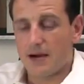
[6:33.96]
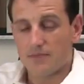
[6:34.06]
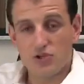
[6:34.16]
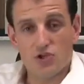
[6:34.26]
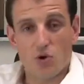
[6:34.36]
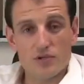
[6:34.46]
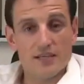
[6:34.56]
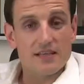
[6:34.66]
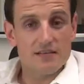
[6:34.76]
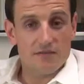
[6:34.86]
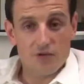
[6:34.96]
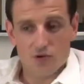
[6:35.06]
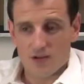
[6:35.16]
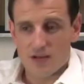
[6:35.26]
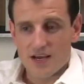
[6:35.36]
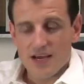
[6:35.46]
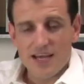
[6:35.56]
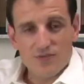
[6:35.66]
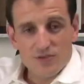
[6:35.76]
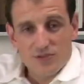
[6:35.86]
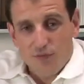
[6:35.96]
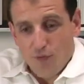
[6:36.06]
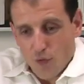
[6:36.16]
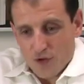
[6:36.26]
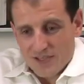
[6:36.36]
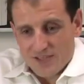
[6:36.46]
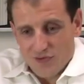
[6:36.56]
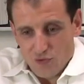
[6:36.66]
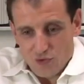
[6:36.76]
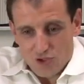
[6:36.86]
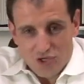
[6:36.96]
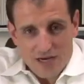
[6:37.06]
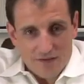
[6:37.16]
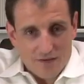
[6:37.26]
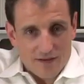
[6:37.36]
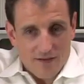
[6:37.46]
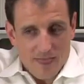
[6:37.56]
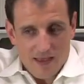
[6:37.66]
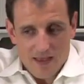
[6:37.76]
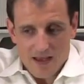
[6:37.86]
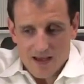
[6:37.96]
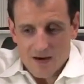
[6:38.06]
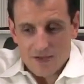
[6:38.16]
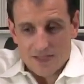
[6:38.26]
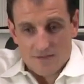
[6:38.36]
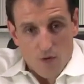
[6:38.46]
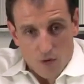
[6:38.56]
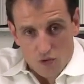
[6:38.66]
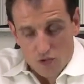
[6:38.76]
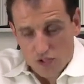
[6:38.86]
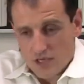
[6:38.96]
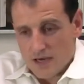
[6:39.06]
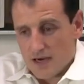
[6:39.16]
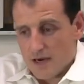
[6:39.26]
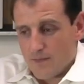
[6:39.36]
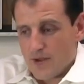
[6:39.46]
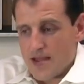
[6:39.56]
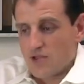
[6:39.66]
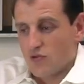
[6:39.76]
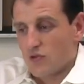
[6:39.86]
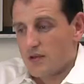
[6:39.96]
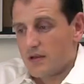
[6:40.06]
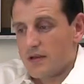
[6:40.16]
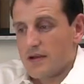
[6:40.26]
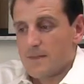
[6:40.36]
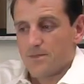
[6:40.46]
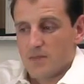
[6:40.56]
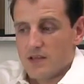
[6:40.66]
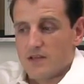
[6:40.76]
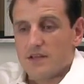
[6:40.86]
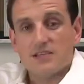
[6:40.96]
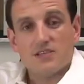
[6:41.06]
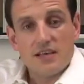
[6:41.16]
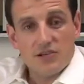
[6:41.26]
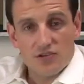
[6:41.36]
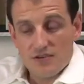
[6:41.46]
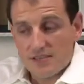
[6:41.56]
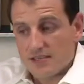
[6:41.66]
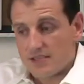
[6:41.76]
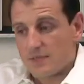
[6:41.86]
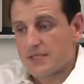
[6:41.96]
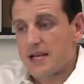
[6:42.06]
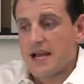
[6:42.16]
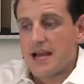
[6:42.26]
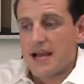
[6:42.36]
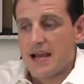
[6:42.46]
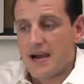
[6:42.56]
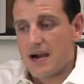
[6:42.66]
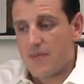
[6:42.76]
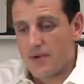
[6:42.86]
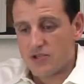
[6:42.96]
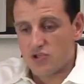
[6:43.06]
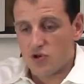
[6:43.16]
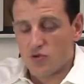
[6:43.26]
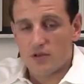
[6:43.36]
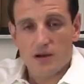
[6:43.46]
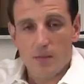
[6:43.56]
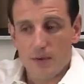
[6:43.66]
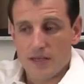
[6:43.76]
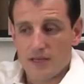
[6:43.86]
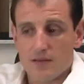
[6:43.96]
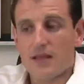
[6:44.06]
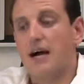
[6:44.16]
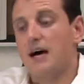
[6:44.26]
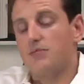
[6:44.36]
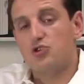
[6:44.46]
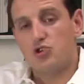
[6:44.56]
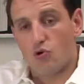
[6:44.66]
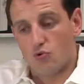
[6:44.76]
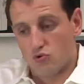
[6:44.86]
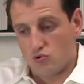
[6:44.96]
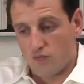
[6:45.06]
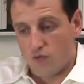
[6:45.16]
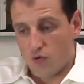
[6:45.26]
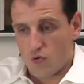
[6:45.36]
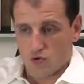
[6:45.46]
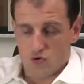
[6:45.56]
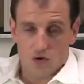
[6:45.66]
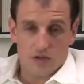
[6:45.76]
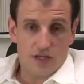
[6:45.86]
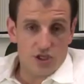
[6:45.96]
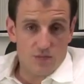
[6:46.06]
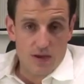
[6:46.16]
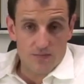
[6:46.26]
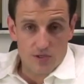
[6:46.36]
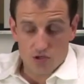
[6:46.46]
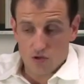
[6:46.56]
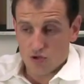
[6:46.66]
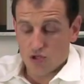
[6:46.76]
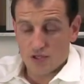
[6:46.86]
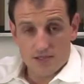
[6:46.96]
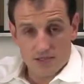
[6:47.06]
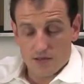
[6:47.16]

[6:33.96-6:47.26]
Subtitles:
so did EnerFuel. It was forced to shift its focus into the stationary systems, and so the company chose to focus on HTPM technology. That